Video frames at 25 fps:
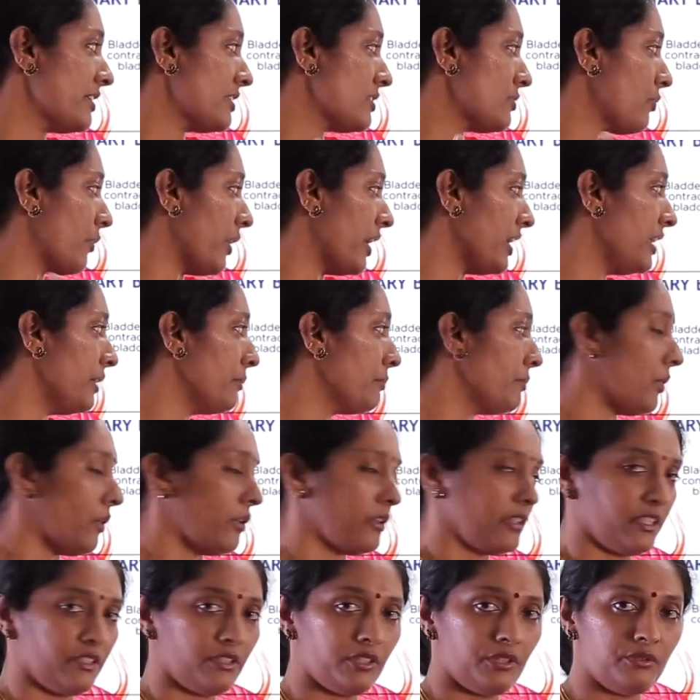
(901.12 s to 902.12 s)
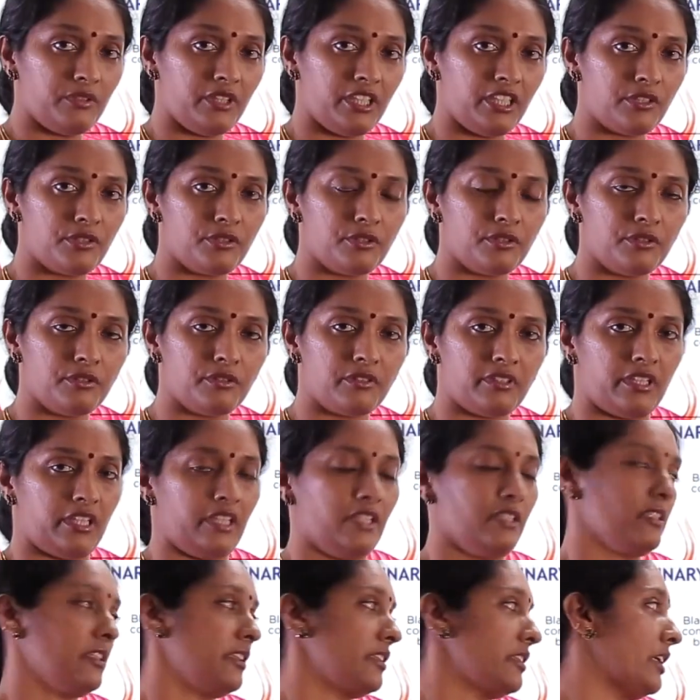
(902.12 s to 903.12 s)
is very important. You need to
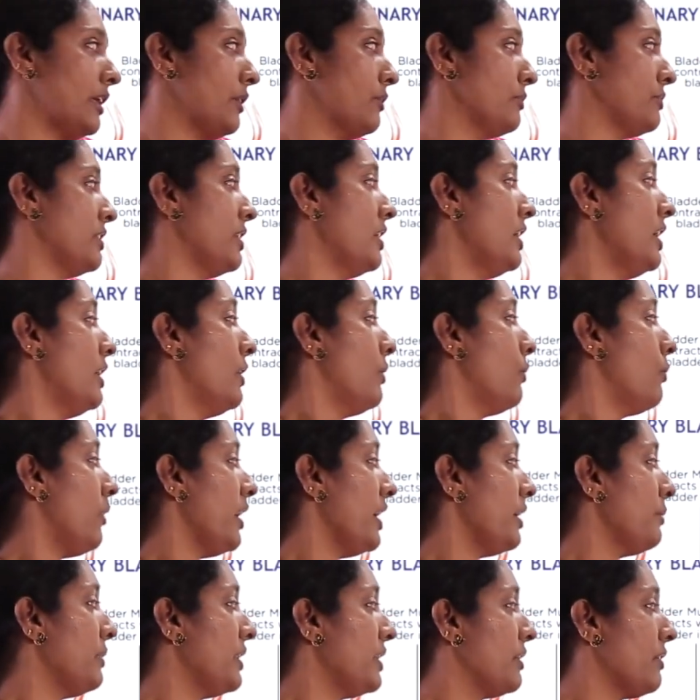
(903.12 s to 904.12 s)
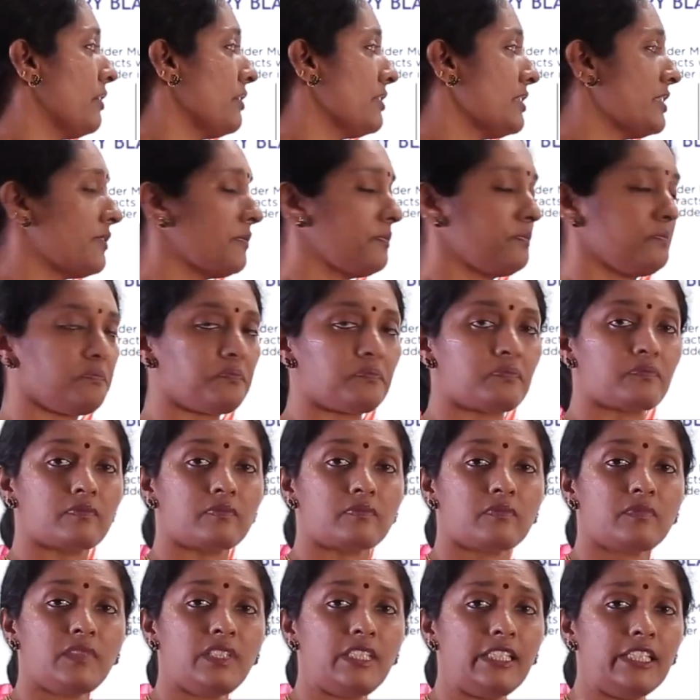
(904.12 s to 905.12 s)
urinate it out. Why? Because
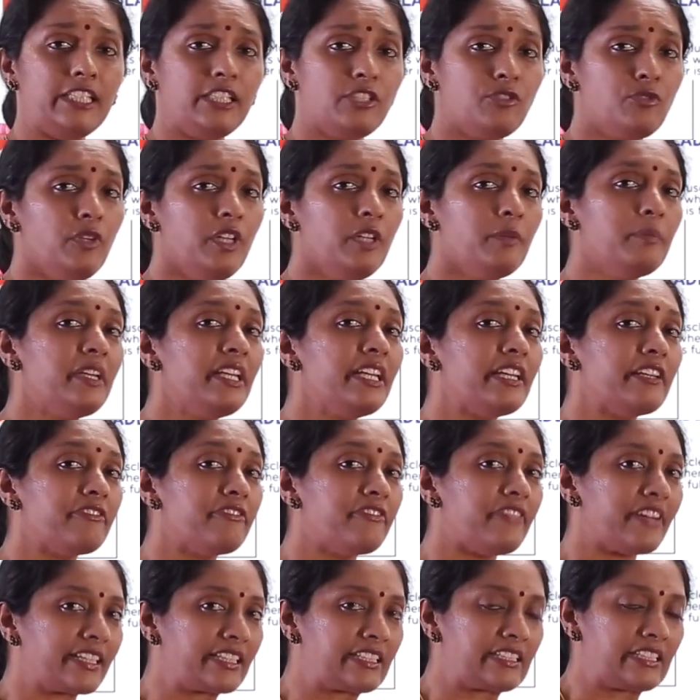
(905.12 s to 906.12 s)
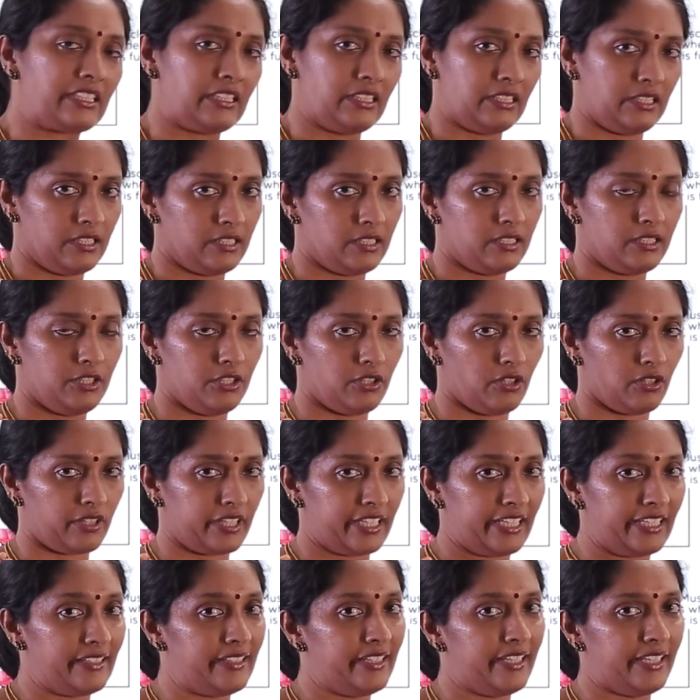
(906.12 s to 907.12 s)
it will be affecting your
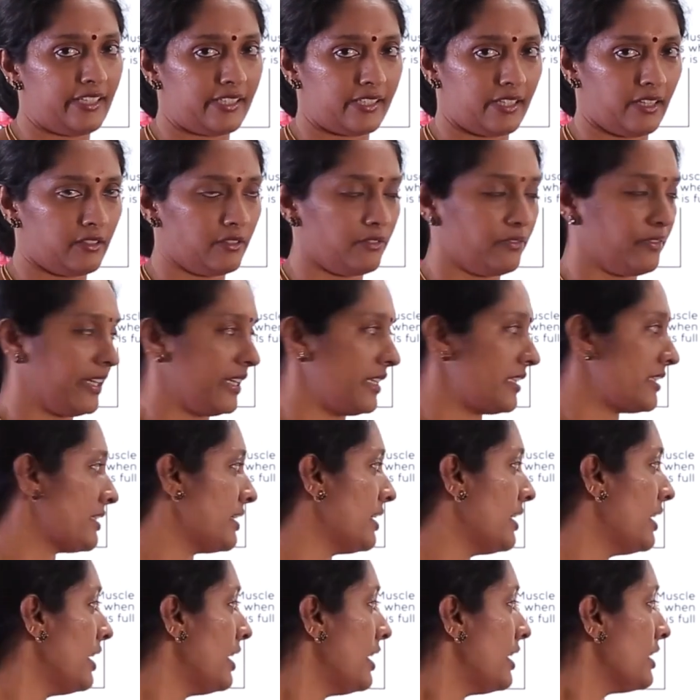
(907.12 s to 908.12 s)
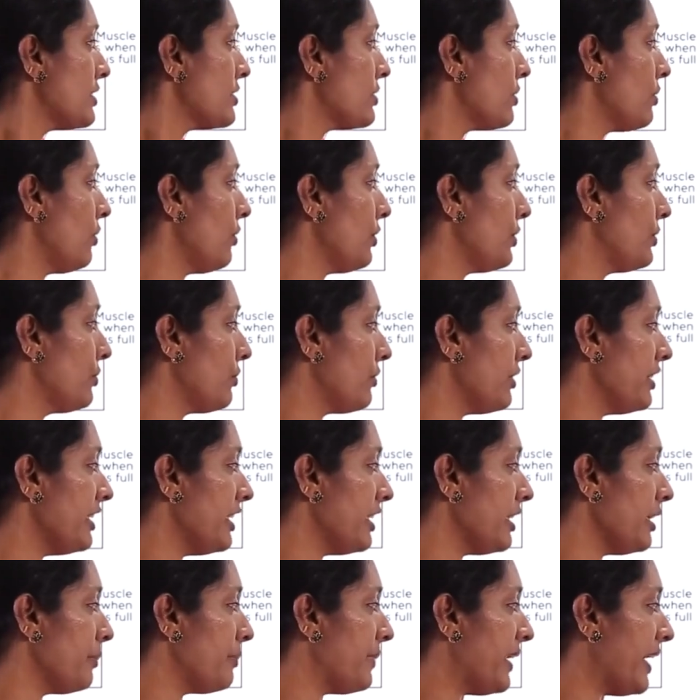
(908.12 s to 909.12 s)
kidneys otherwise. So
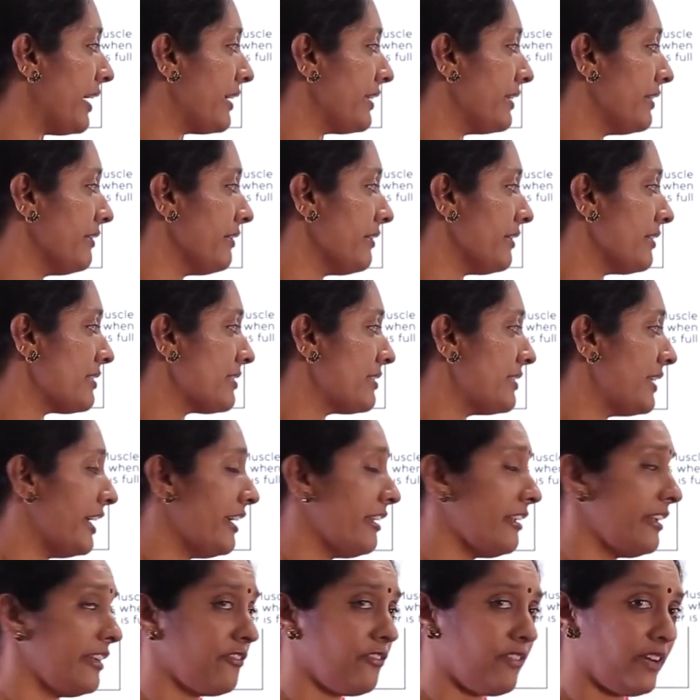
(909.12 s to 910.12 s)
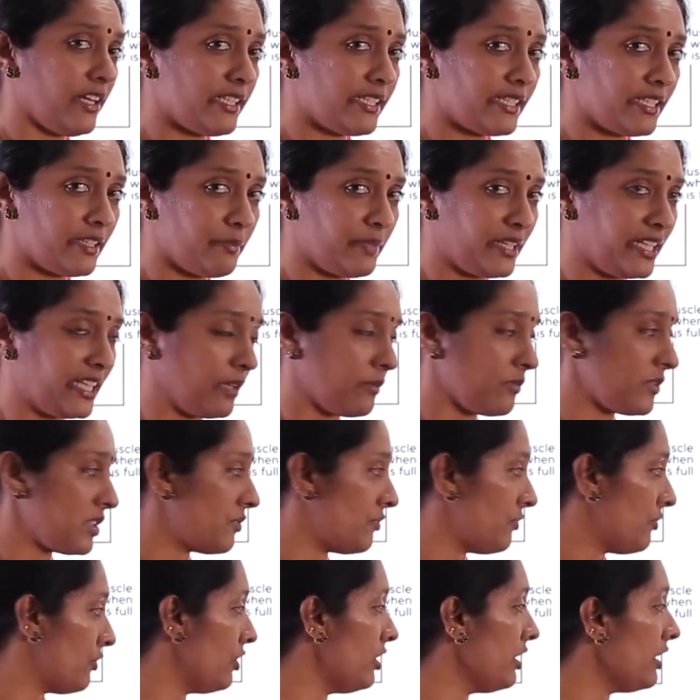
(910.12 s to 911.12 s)
urinary bladder is there. Once it
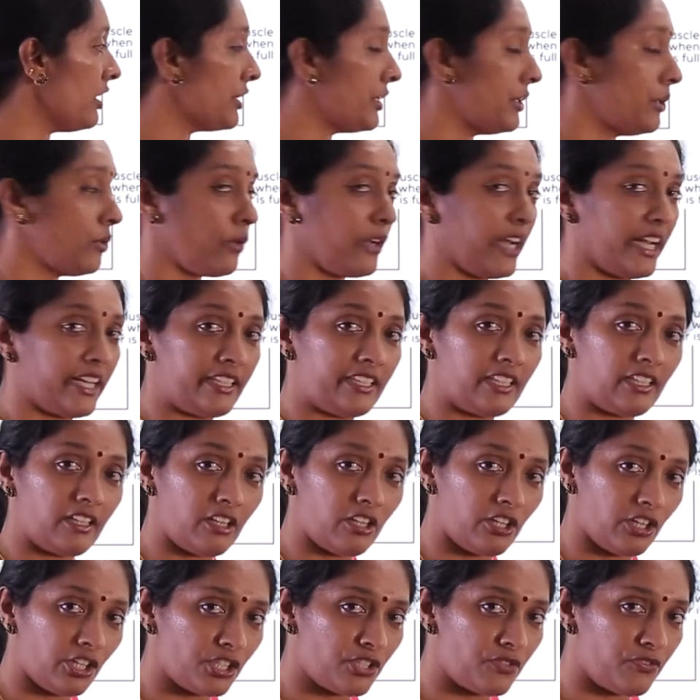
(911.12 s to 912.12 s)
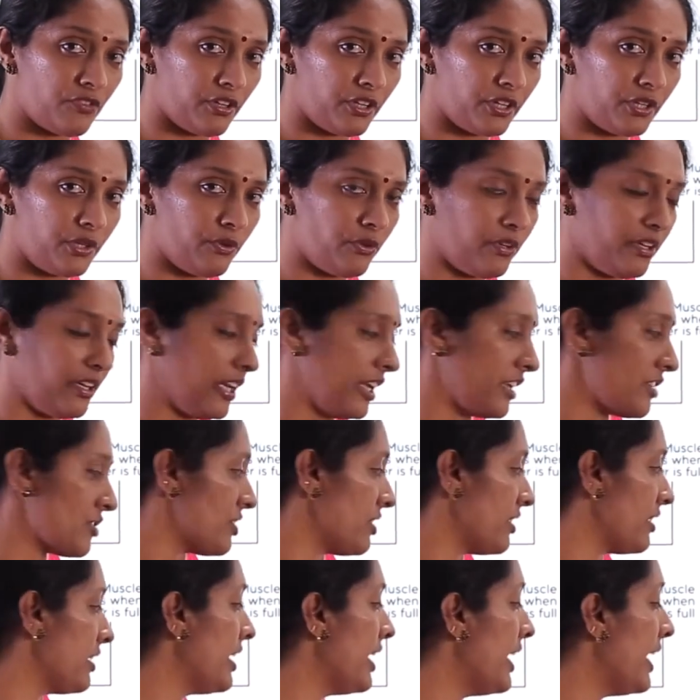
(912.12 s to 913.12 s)
becomes full, you get the urge for
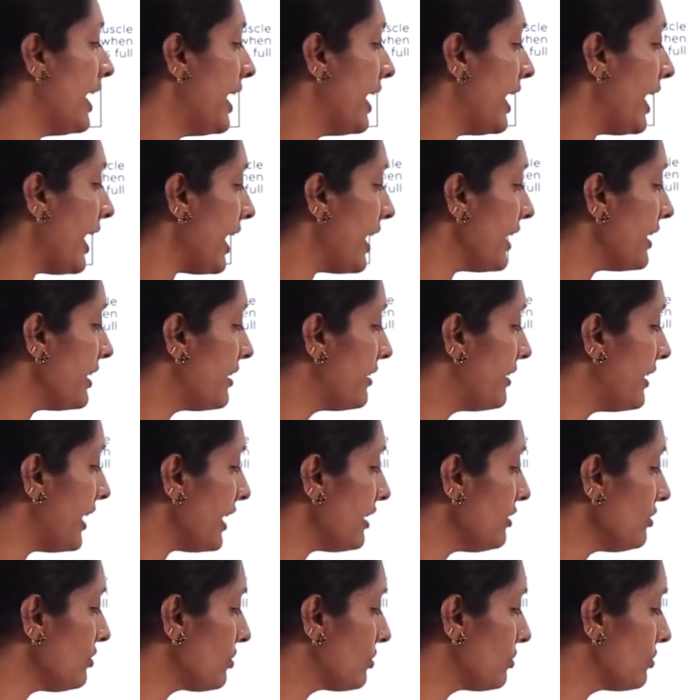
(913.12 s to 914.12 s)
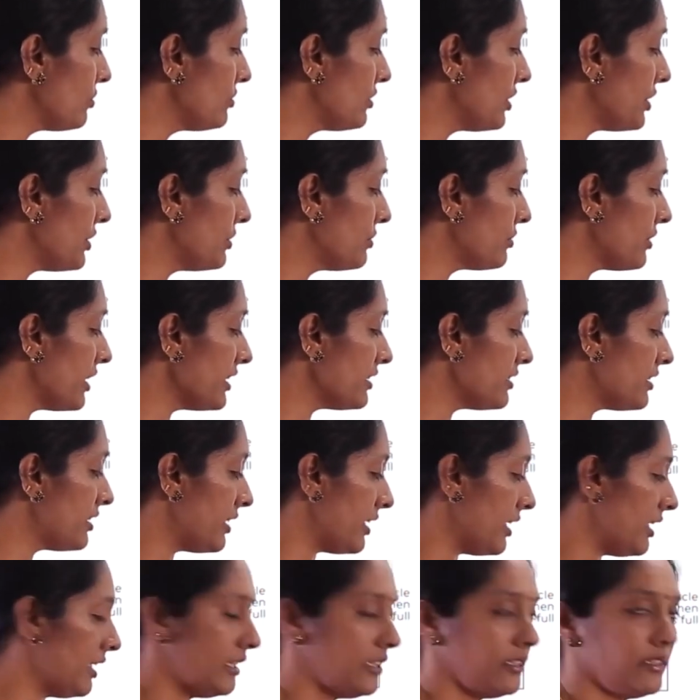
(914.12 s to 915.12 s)
urination, and then through the
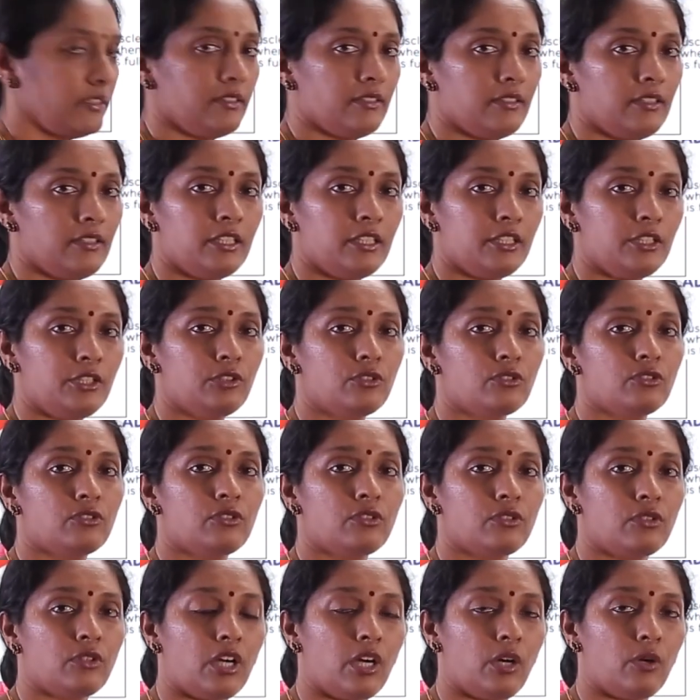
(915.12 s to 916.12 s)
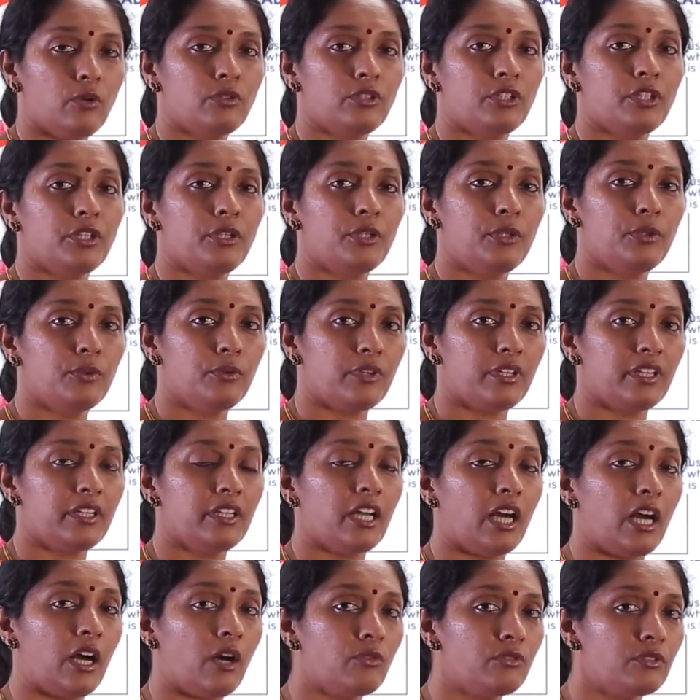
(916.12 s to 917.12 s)
urethra, you throw out
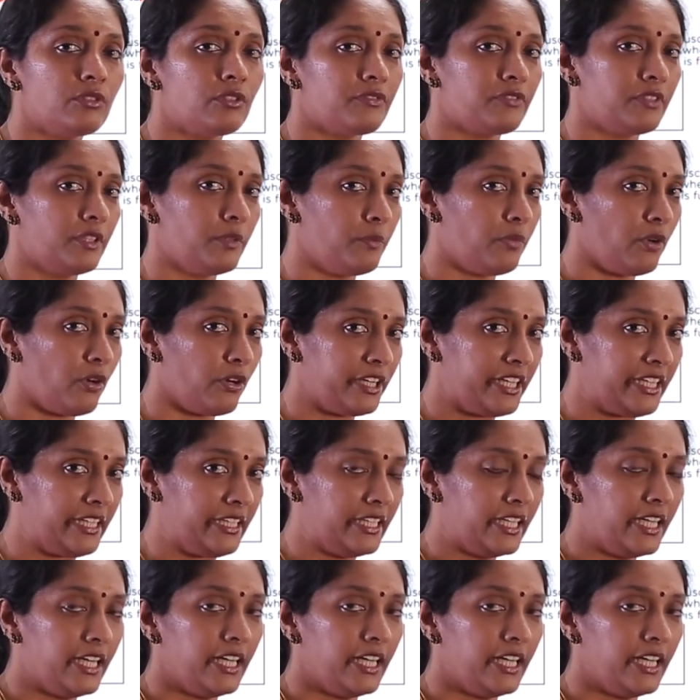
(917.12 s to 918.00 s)
urine out of the body.